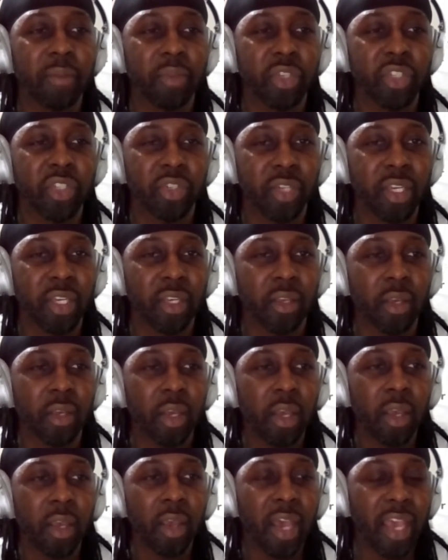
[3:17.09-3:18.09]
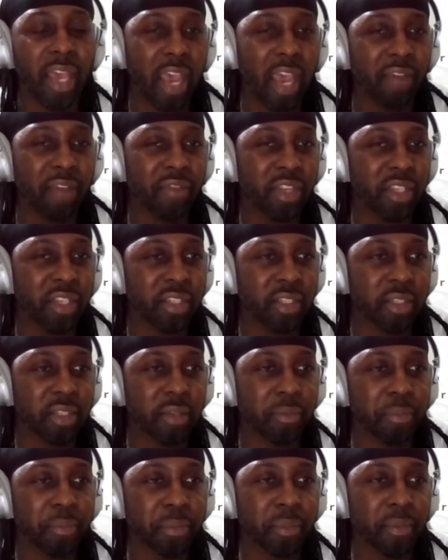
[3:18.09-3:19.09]
Because you're like, I have
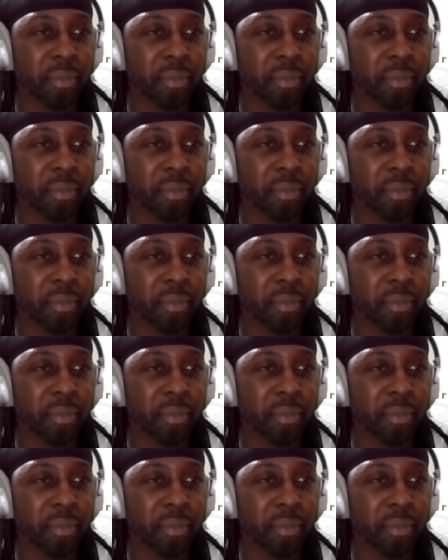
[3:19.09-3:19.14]
this